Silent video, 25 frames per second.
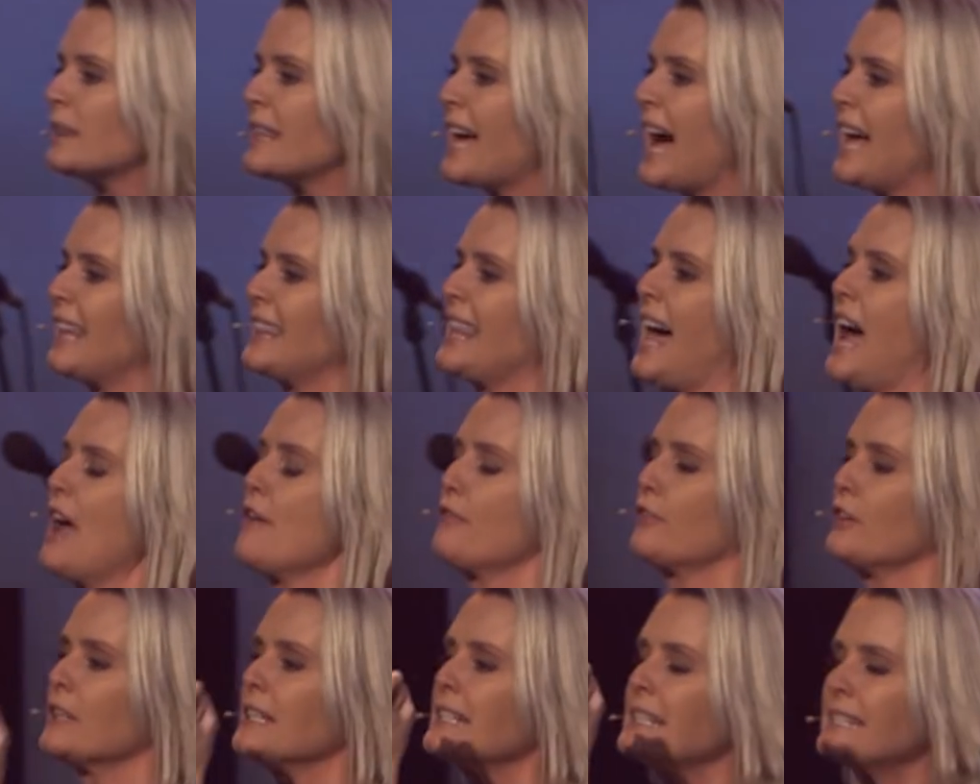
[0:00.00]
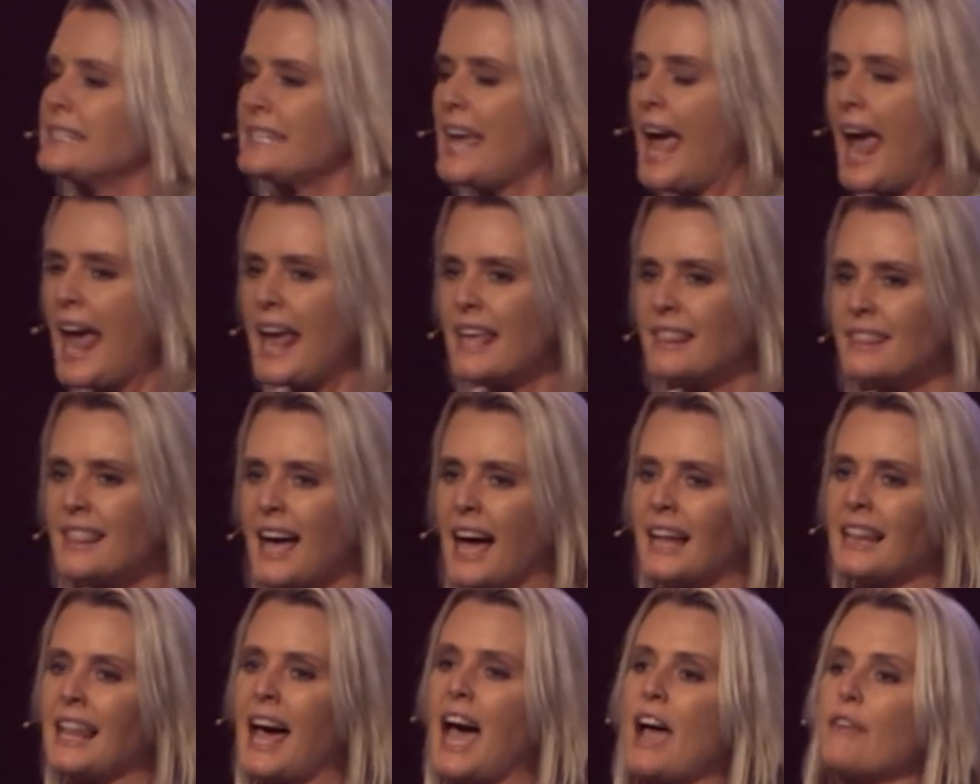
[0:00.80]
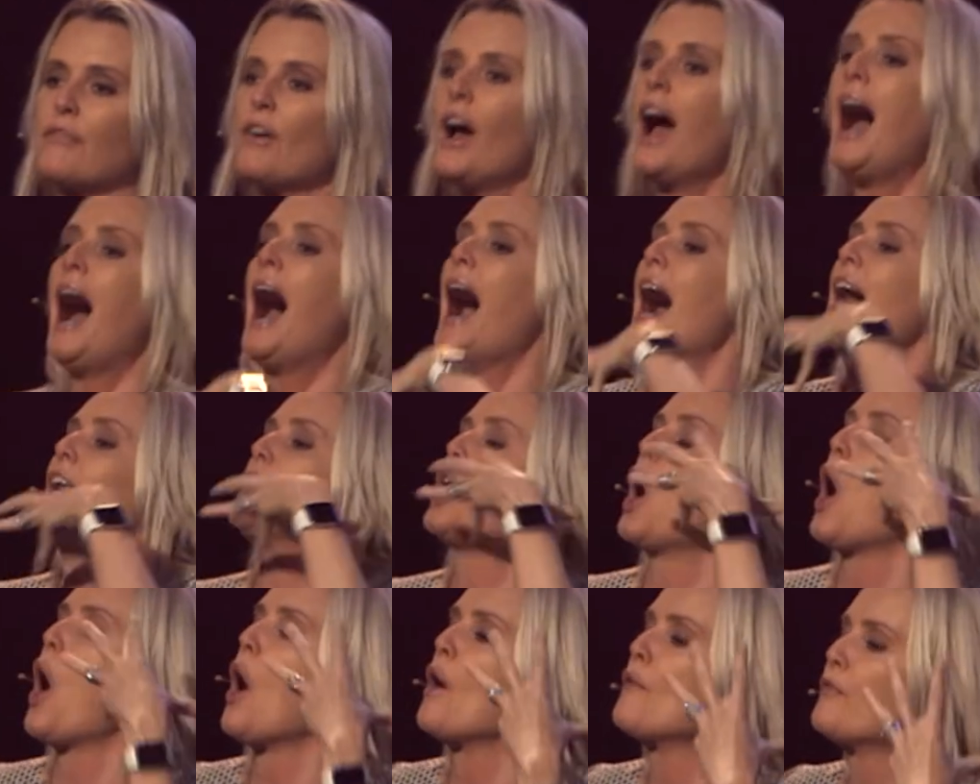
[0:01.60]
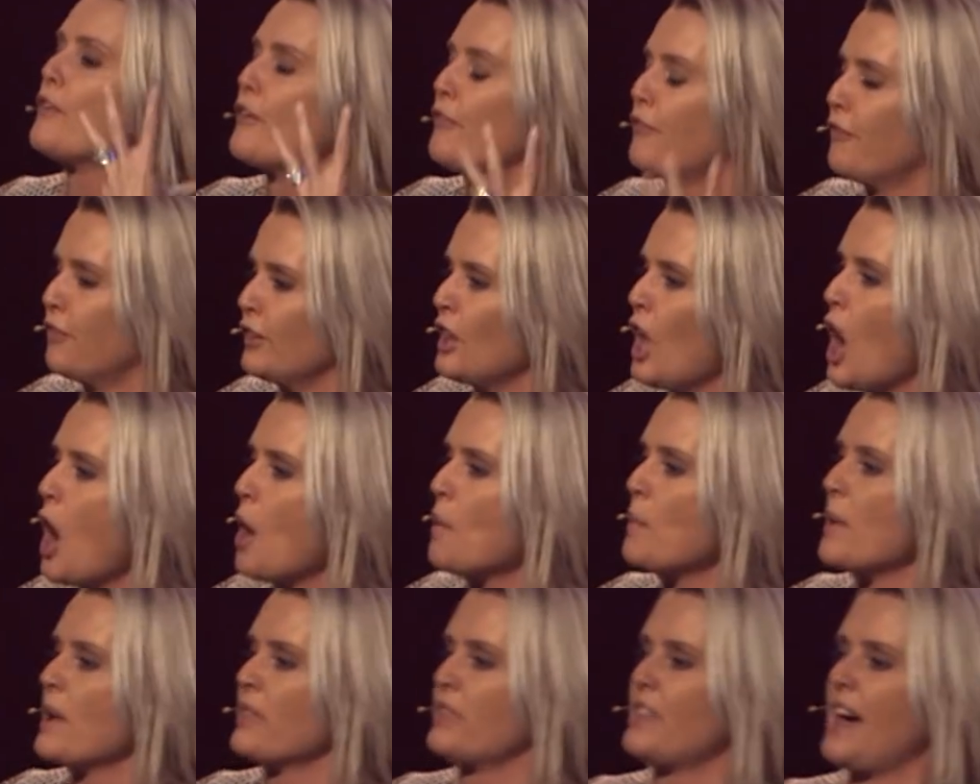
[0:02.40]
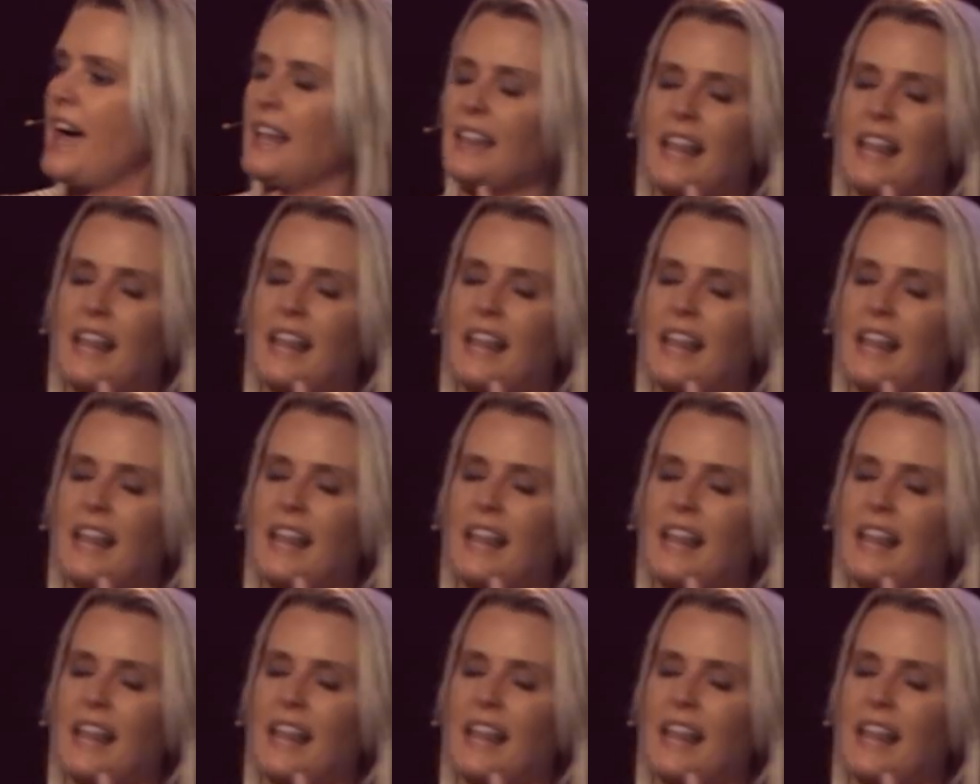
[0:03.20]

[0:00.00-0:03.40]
that life, contain that life, and overflow with that